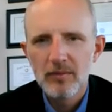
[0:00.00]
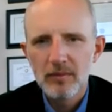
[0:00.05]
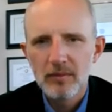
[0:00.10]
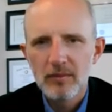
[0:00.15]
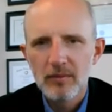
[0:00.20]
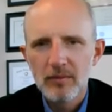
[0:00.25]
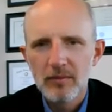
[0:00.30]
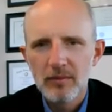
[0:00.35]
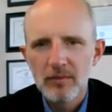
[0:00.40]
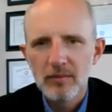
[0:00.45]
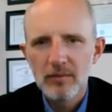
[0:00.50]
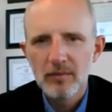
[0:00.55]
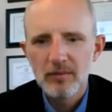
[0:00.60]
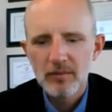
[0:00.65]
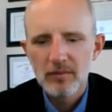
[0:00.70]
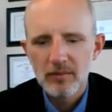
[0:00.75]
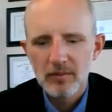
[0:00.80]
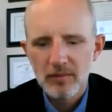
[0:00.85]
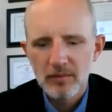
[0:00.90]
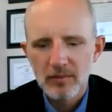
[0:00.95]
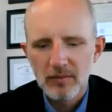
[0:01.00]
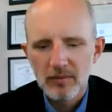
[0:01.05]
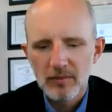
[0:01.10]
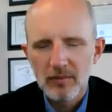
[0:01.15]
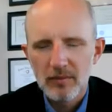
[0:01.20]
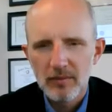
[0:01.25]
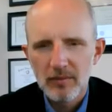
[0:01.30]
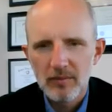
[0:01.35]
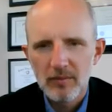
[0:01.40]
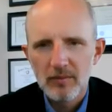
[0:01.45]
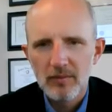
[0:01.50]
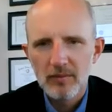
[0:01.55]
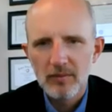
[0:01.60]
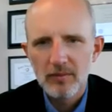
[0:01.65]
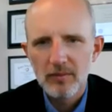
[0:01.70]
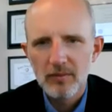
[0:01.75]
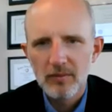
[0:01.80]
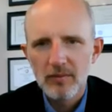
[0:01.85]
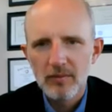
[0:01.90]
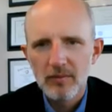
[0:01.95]

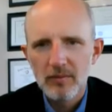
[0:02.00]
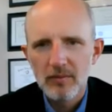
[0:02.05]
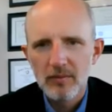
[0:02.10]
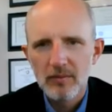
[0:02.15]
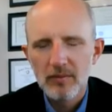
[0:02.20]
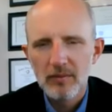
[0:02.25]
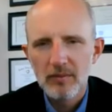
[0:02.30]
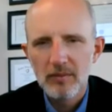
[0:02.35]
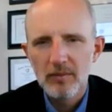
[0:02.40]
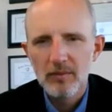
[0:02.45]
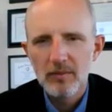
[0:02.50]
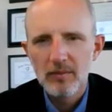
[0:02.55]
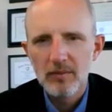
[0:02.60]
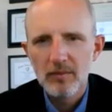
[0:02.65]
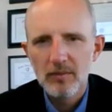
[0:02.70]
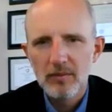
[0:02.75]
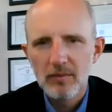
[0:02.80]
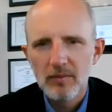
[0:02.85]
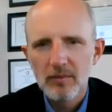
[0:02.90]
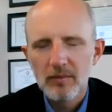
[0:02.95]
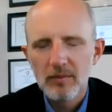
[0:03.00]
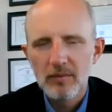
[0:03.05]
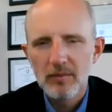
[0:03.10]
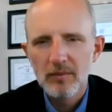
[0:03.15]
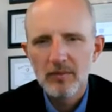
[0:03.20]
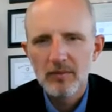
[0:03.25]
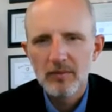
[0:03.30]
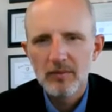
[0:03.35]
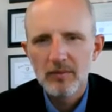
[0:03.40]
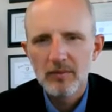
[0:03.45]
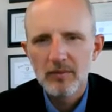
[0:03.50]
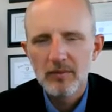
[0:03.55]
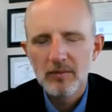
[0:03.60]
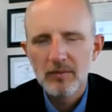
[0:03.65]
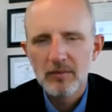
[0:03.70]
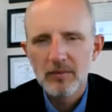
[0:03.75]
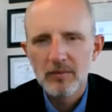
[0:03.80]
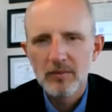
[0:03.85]
The person shown says nothing.